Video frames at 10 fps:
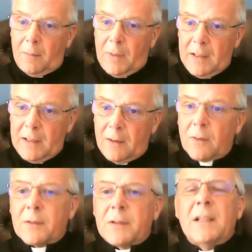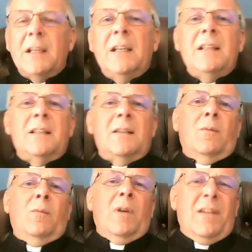Pentecost
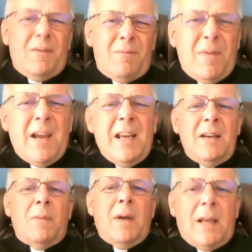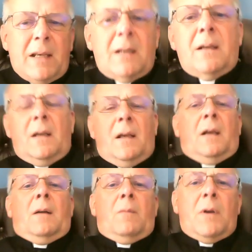is one of the main,
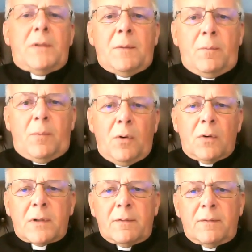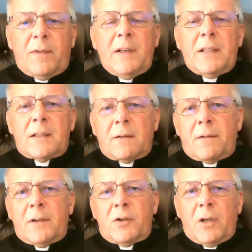most important feasts
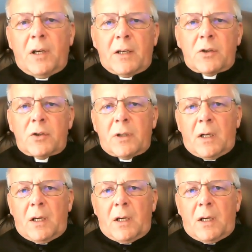of the Church.